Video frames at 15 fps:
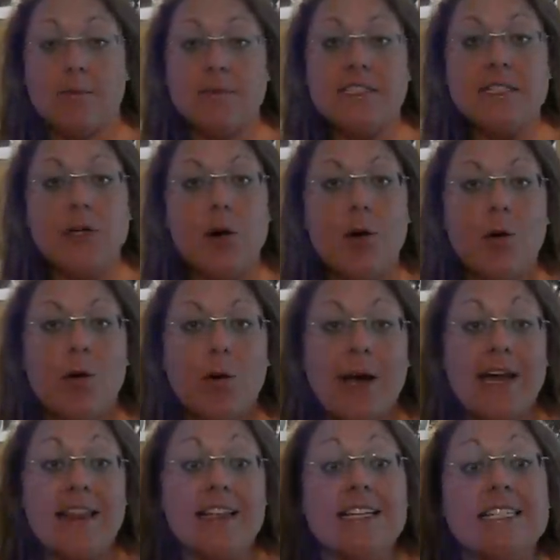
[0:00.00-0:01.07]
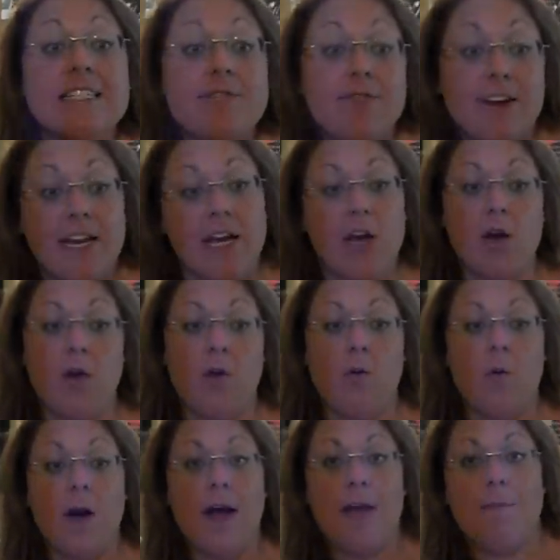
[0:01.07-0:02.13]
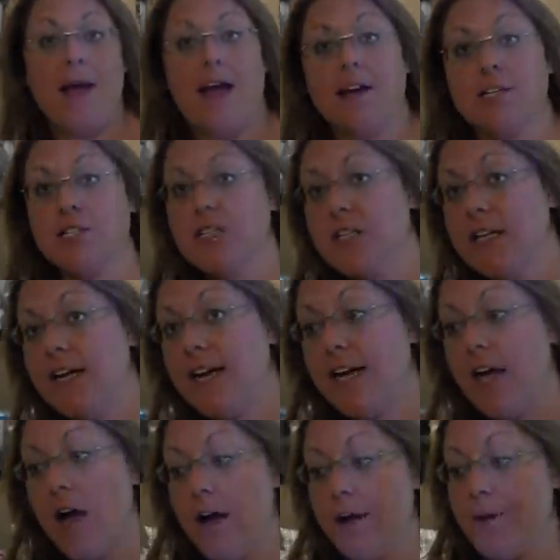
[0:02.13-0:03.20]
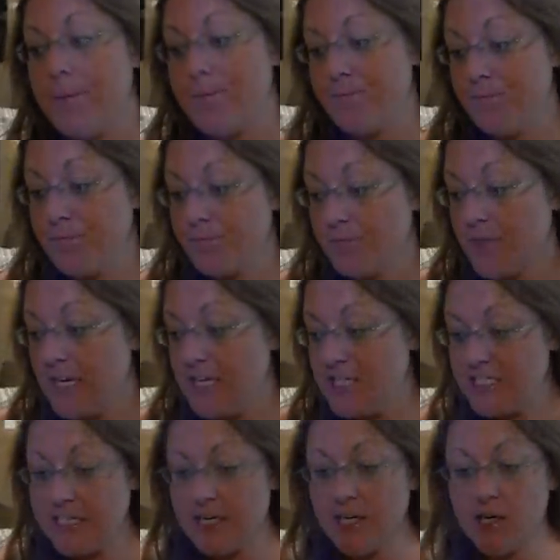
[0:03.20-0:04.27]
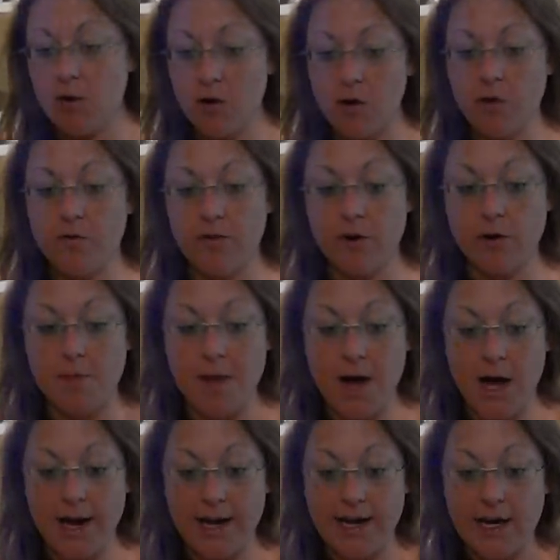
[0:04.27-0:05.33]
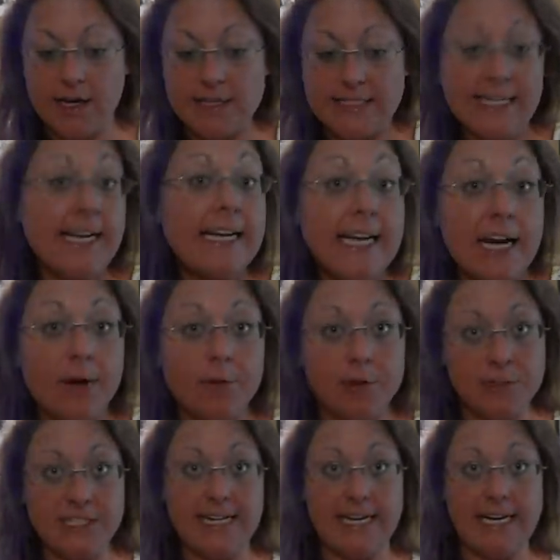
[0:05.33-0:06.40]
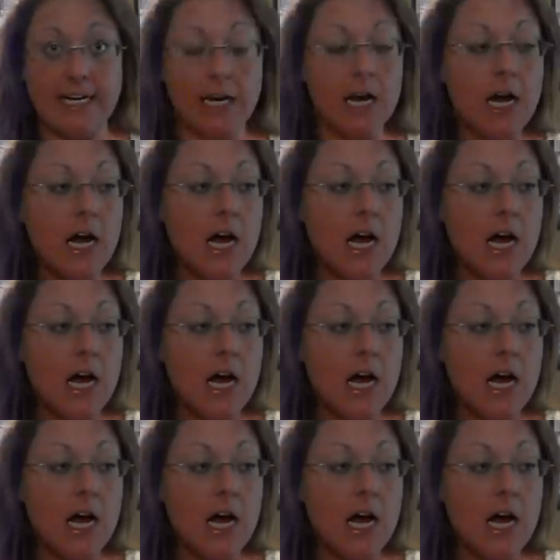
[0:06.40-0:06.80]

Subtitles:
So in this video, I'm actually just gonna go over my skincare routine.